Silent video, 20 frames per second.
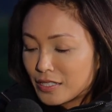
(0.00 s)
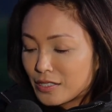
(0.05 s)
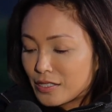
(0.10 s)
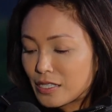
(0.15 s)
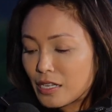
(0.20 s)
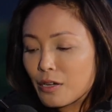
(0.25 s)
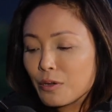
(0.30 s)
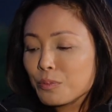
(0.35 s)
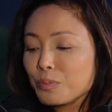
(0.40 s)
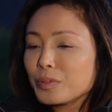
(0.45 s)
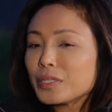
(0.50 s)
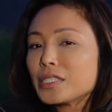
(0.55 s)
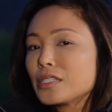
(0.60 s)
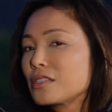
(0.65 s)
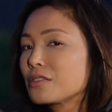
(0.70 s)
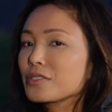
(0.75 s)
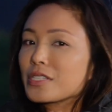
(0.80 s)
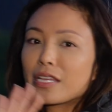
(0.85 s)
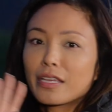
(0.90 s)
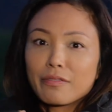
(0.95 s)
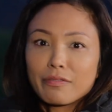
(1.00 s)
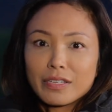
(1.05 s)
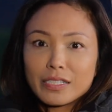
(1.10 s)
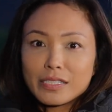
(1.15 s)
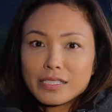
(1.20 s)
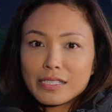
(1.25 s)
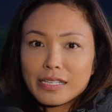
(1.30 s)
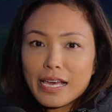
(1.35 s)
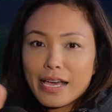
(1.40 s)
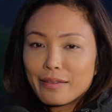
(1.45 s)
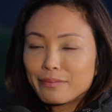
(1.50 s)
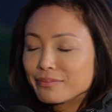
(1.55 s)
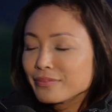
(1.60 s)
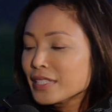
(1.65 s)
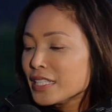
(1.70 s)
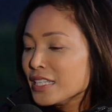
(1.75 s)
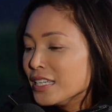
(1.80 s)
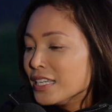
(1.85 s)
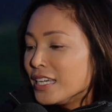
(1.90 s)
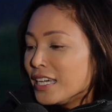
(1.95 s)
So please don't take offense to
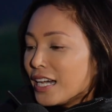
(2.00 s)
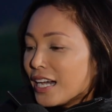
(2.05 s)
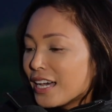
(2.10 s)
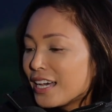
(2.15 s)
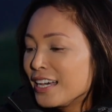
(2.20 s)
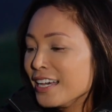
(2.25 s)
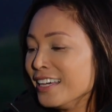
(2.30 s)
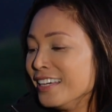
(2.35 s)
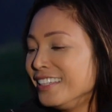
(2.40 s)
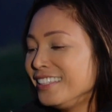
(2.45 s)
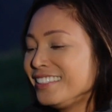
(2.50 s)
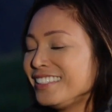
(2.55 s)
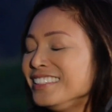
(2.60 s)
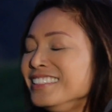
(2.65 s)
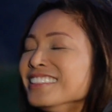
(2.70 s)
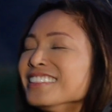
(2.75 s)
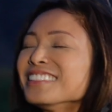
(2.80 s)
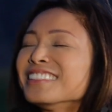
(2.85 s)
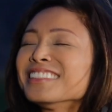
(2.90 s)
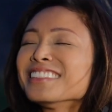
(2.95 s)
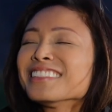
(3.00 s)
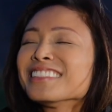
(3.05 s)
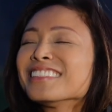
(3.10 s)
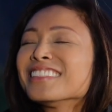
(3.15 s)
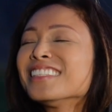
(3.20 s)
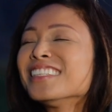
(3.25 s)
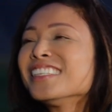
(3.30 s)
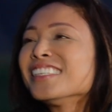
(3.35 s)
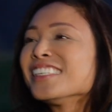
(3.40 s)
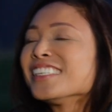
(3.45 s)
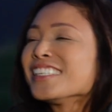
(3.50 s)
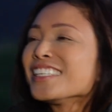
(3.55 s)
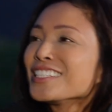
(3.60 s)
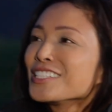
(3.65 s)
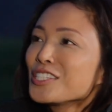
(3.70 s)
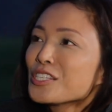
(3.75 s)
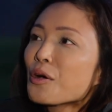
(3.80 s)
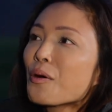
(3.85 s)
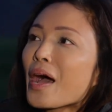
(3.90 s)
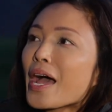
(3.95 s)
that.
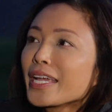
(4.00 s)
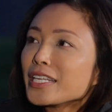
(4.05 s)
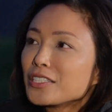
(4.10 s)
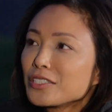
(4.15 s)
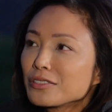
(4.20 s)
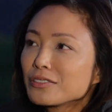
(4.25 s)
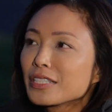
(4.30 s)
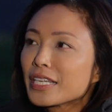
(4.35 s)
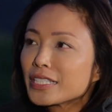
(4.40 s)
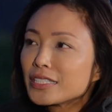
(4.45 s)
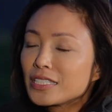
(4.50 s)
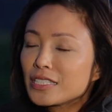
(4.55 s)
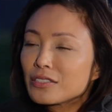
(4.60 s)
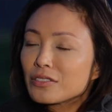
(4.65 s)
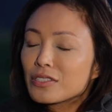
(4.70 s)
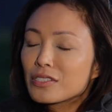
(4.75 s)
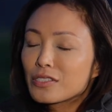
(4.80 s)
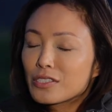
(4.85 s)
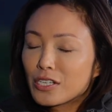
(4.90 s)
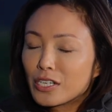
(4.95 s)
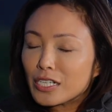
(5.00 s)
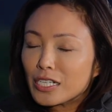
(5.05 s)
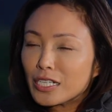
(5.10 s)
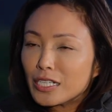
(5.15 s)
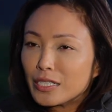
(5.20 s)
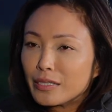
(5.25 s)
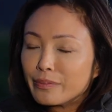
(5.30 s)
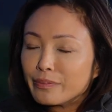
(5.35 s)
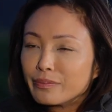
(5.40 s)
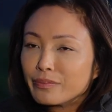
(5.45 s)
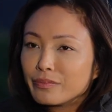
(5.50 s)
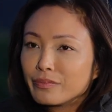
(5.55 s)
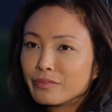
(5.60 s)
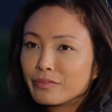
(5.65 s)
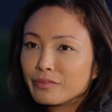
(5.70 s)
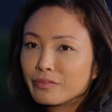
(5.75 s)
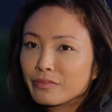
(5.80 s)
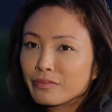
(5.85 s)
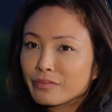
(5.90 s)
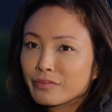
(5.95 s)
So I do like to use the term
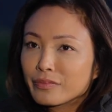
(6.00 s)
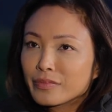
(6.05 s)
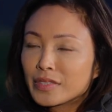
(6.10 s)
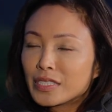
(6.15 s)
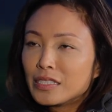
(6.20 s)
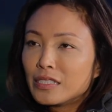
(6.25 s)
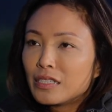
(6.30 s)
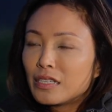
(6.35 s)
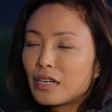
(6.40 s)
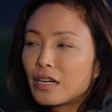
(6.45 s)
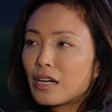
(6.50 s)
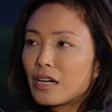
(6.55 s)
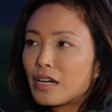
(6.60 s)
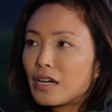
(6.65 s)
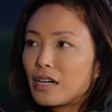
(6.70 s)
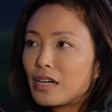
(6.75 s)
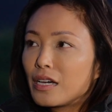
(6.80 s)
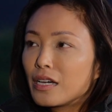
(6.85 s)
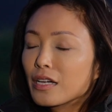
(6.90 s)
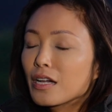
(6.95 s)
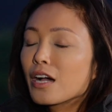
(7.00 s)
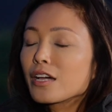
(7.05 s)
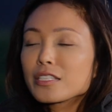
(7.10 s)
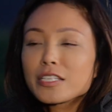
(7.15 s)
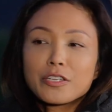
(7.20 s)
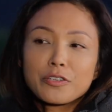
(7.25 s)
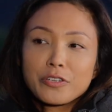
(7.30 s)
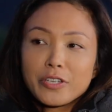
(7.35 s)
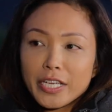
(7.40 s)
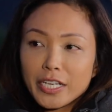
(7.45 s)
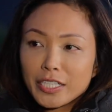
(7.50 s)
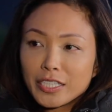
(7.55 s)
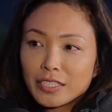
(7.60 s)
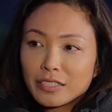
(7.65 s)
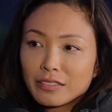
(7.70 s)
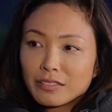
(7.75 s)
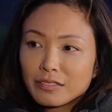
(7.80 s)
content creator.